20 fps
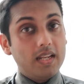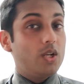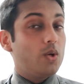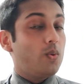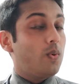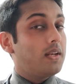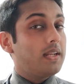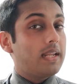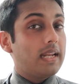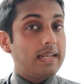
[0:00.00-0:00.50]
No
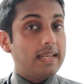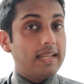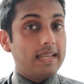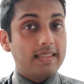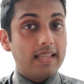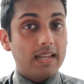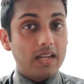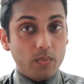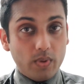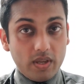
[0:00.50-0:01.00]
one can take
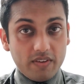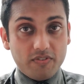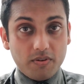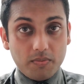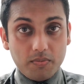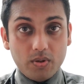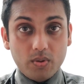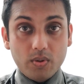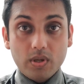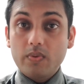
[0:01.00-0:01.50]
that away
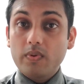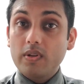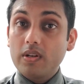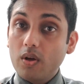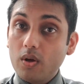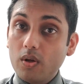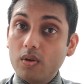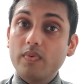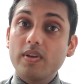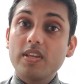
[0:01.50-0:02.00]
from you. It will
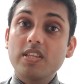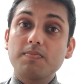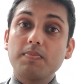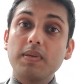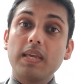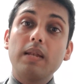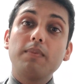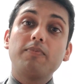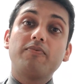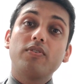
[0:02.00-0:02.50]
always
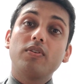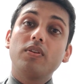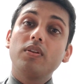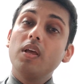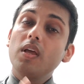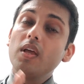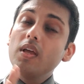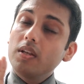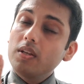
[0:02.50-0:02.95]
be helpful,